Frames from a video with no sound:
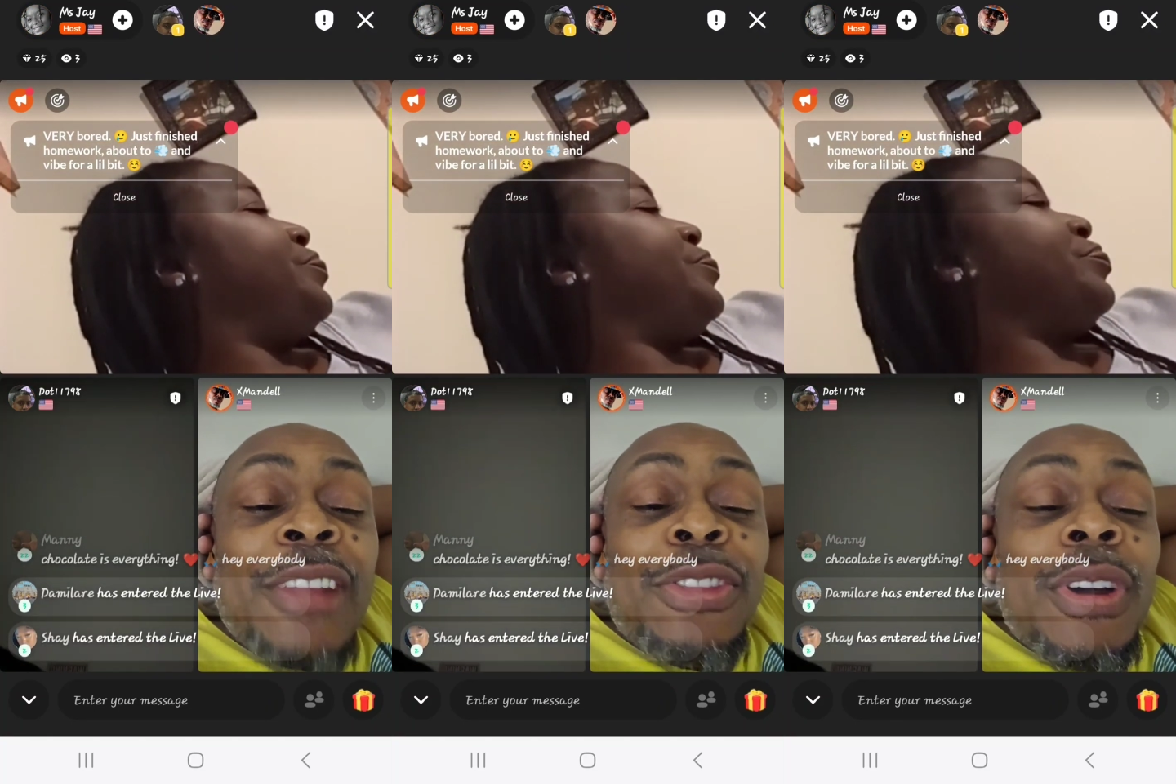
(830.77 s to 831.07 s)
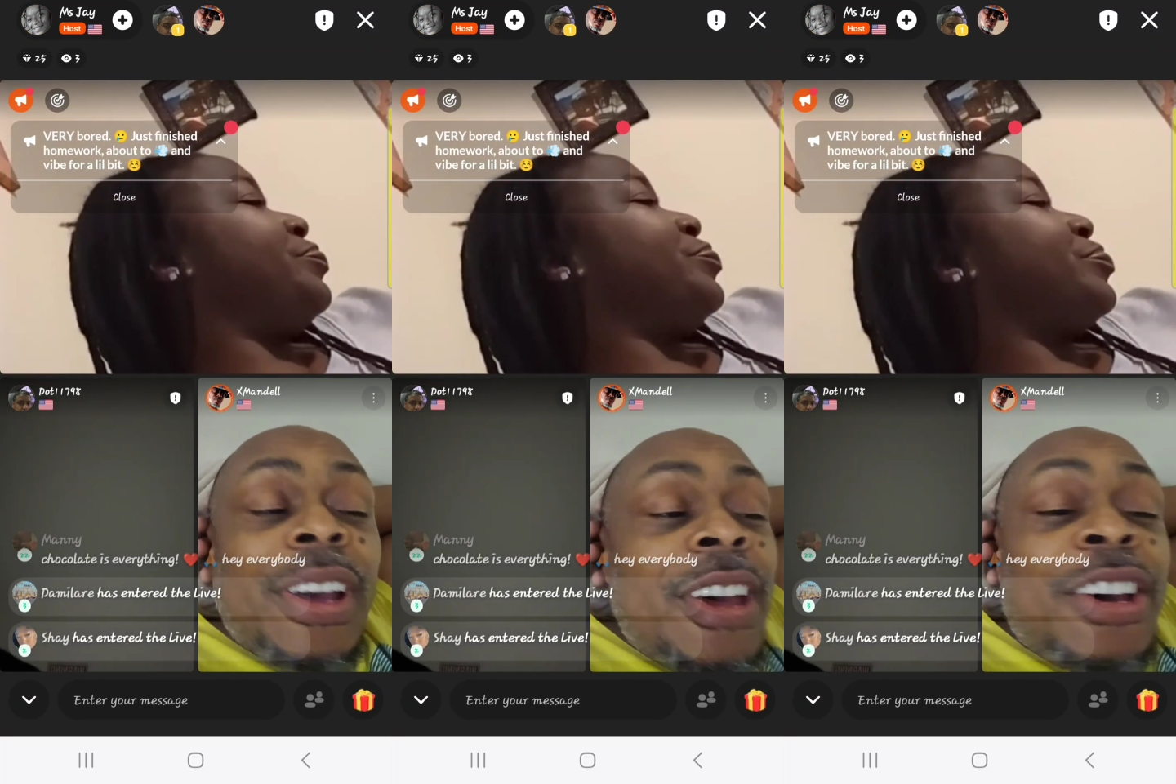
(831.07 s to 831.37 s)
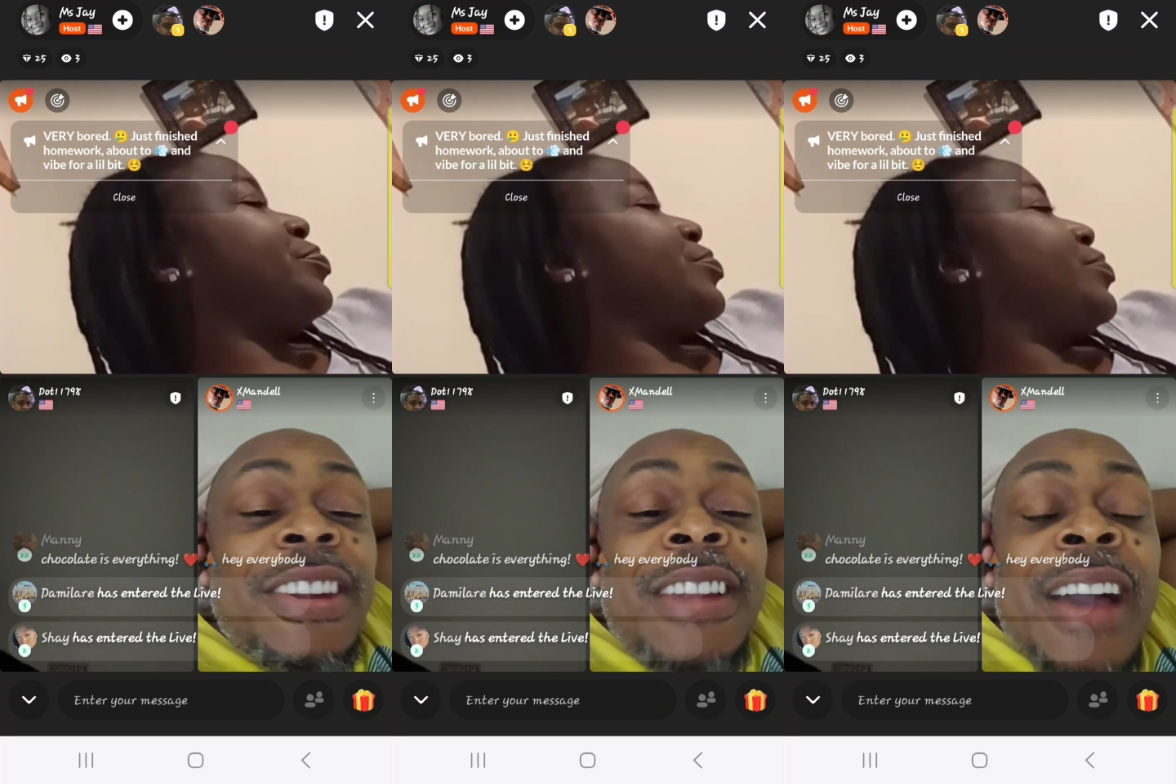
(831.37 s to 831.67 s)
I thought
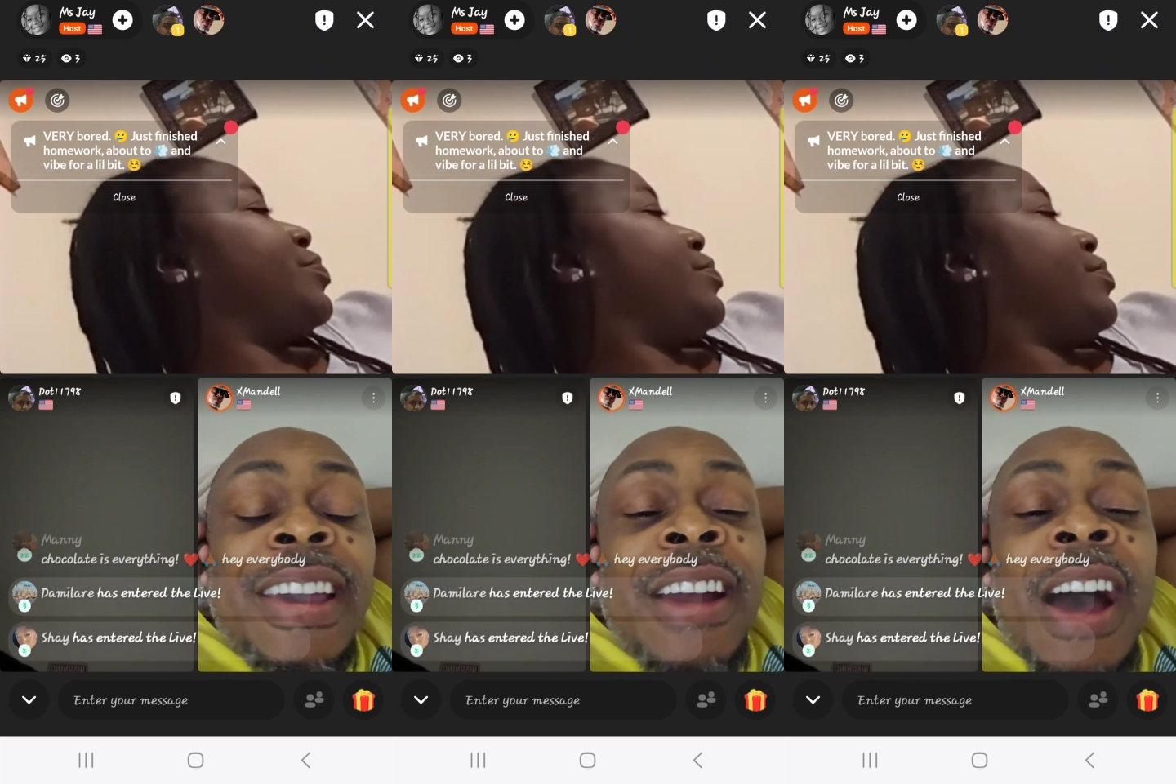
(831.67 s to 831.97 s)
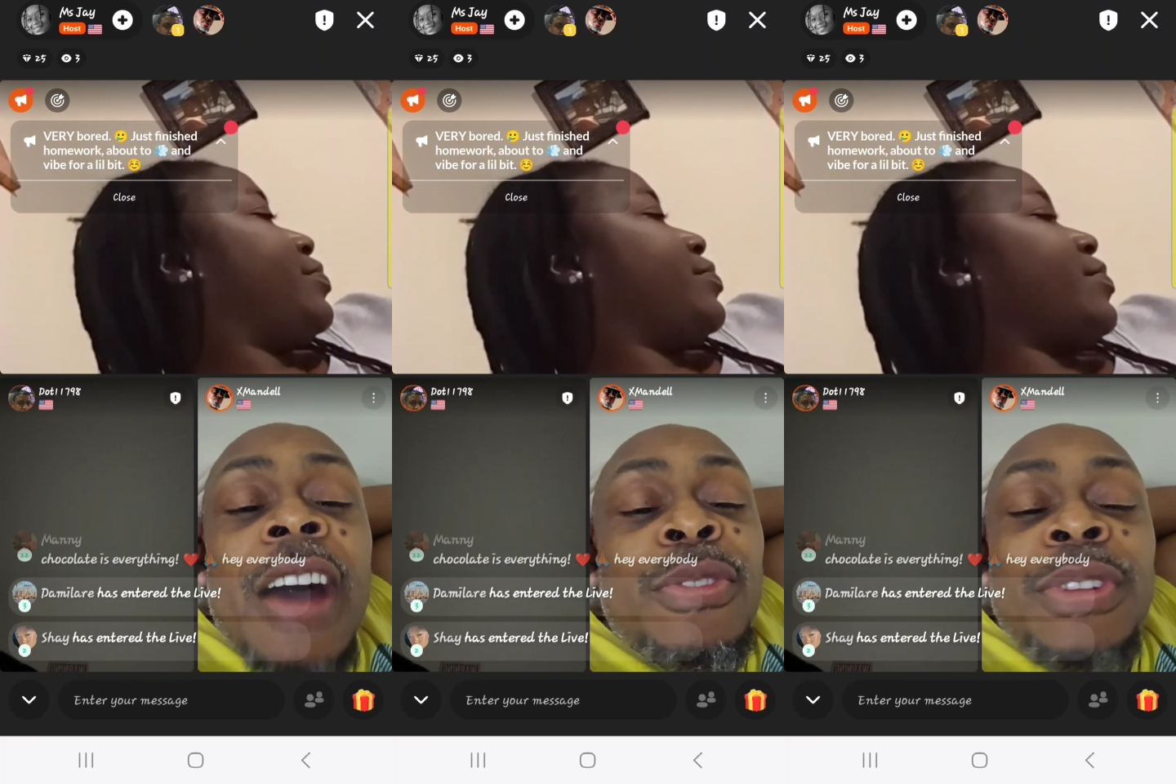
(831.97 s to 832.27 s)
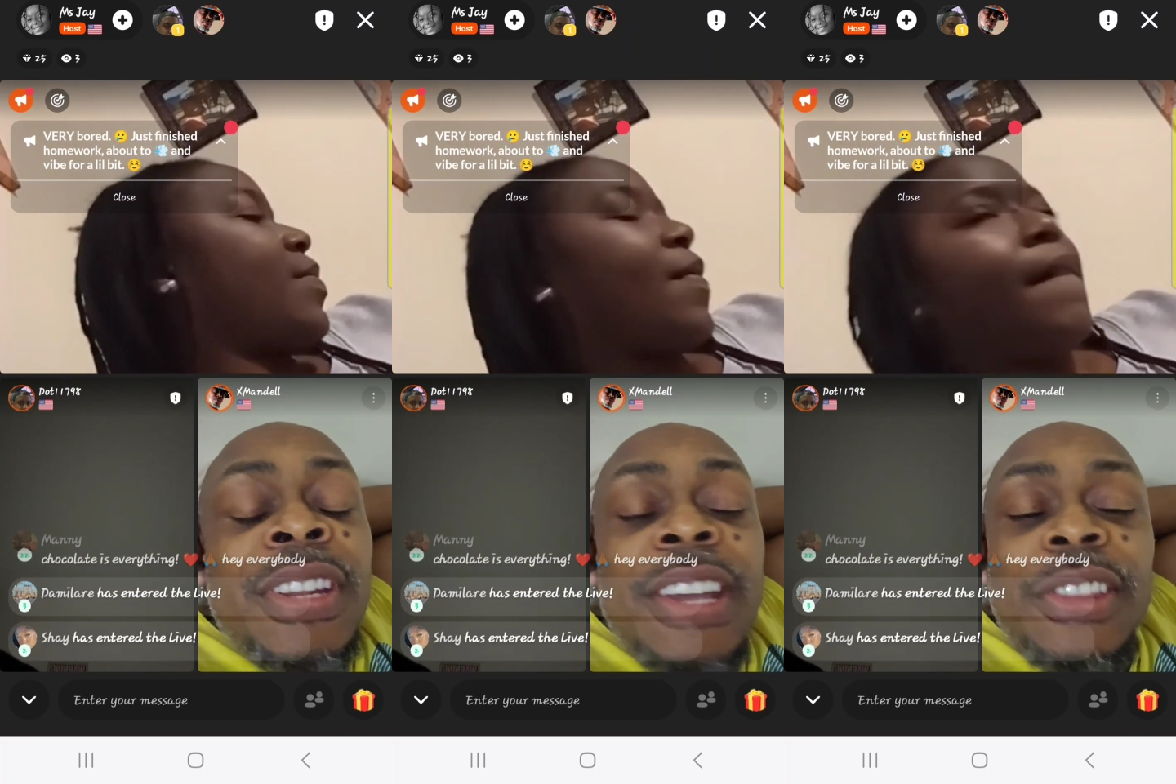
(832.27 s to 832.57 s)
it could not get hotter
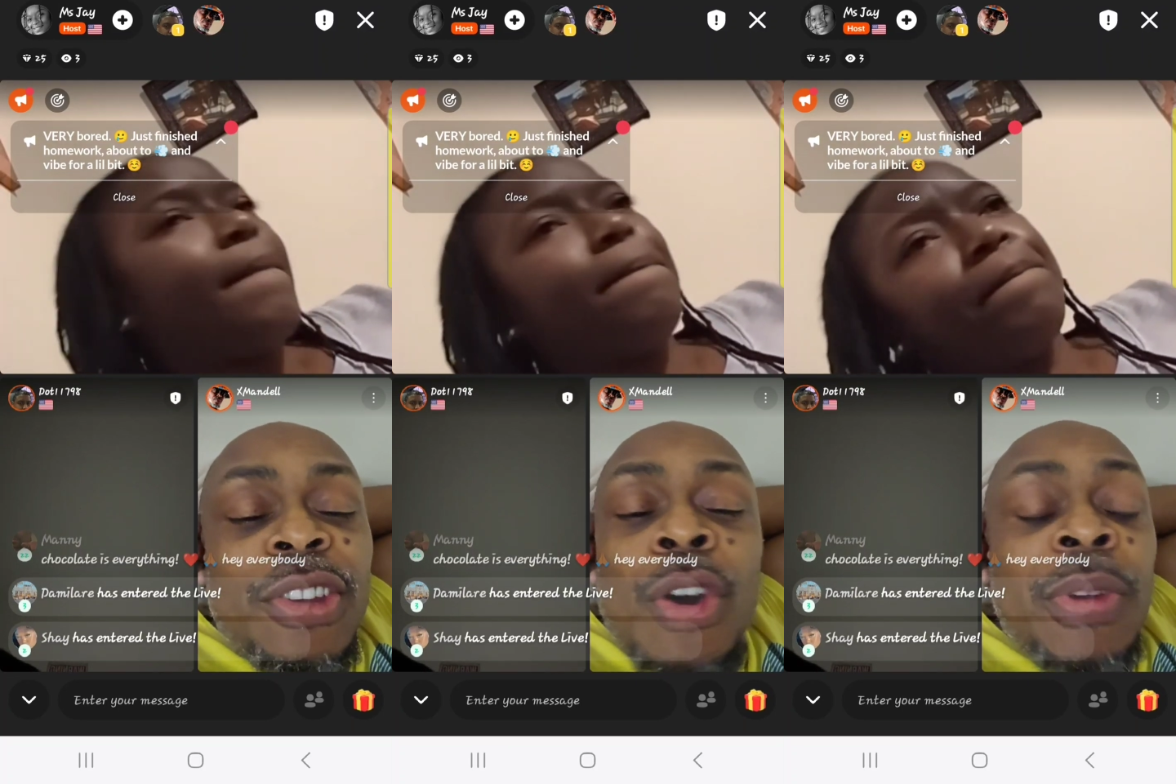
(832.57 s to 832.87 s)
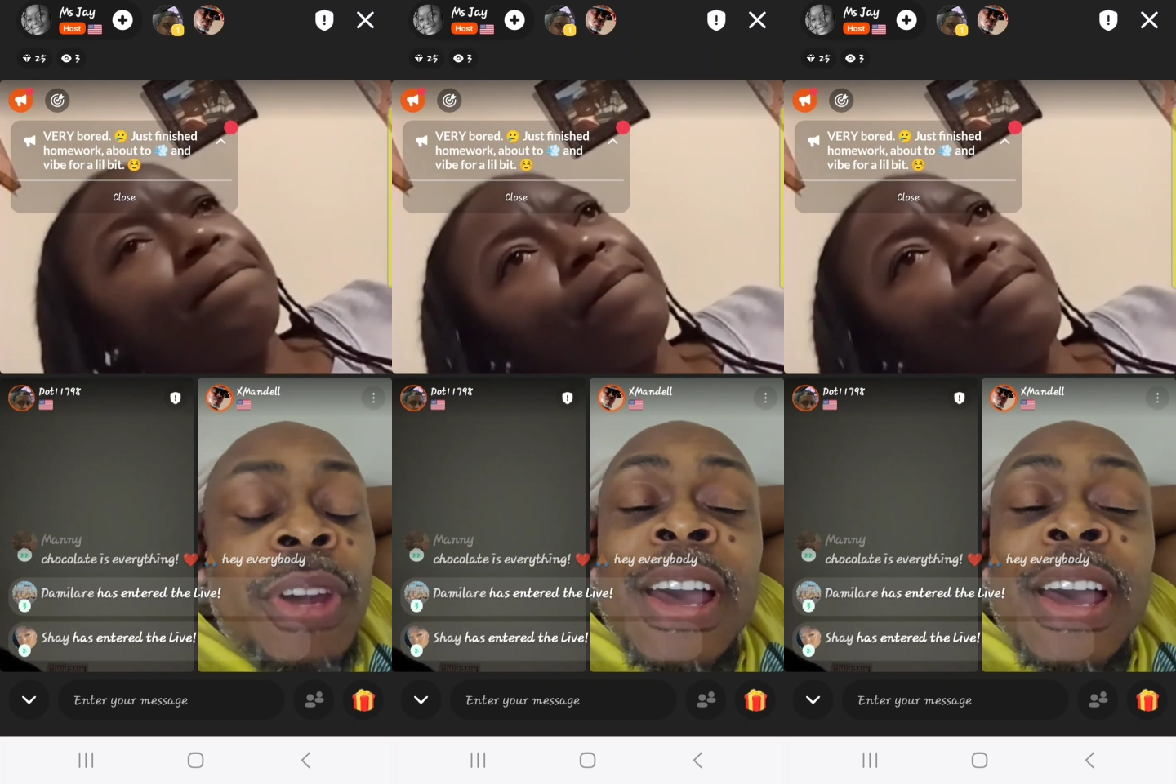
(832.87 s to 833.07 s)
than Ethiopia,